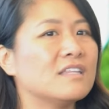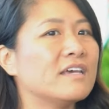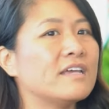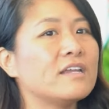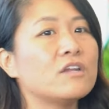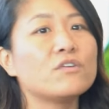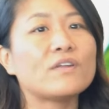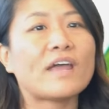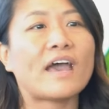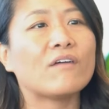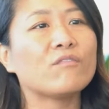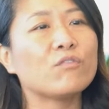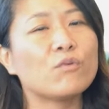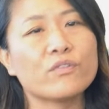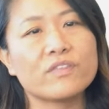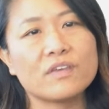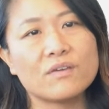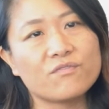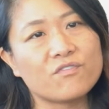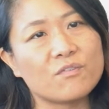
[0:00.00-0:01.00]
They don't have all
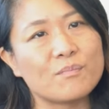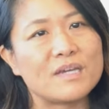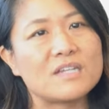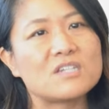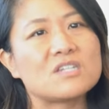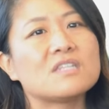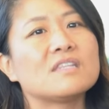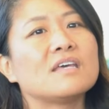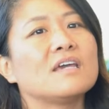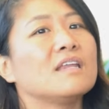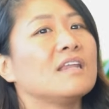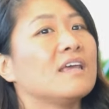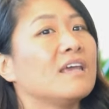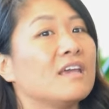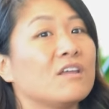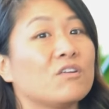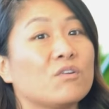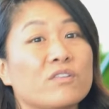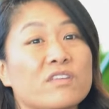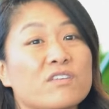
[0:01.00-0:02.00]
the information they
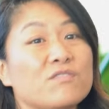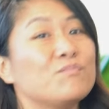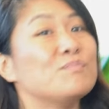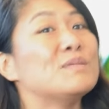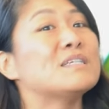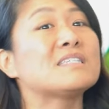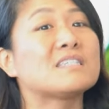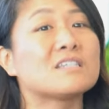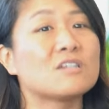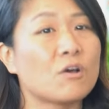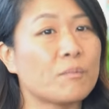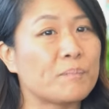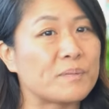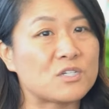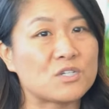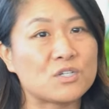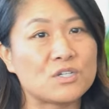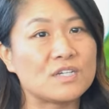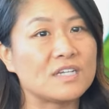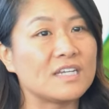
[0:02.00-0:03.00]
need, or they've missed an
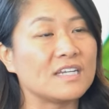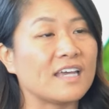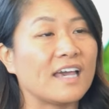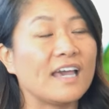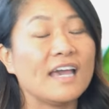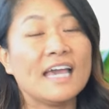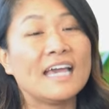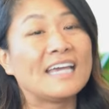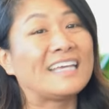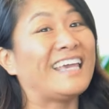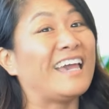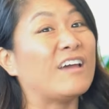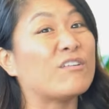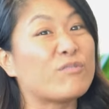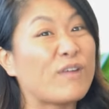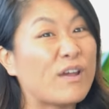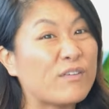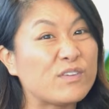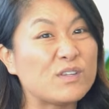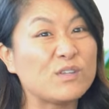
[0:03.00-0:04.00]
opportunity to get
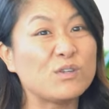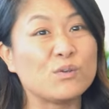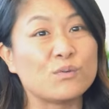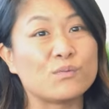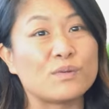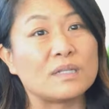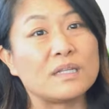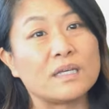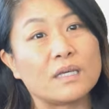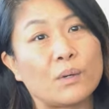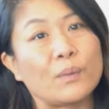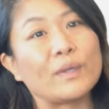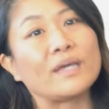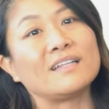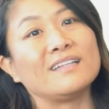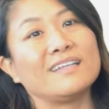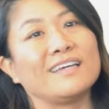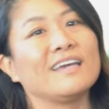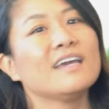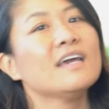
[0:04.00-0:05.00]
revenue really
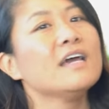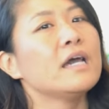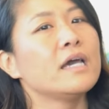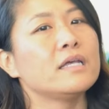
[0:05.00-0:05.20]
quickly.